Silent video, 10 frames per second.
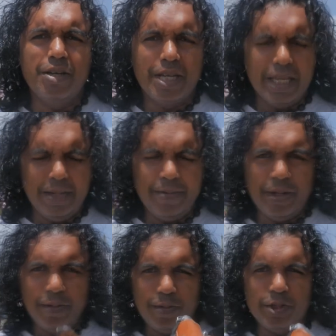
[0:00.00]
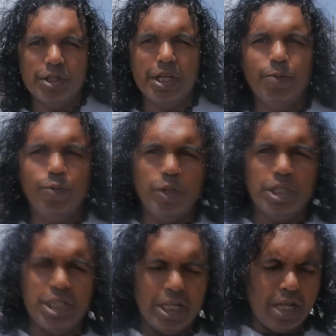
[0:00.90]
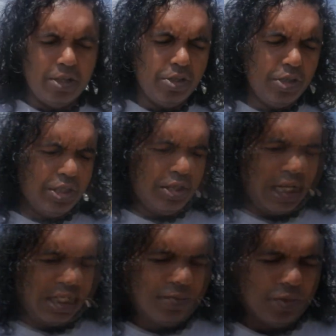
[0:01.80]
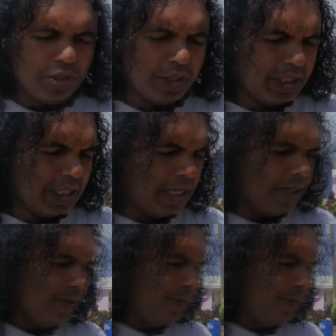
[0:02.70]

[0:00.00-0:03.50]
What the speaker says: Okay, just watch and I'll take some shots now.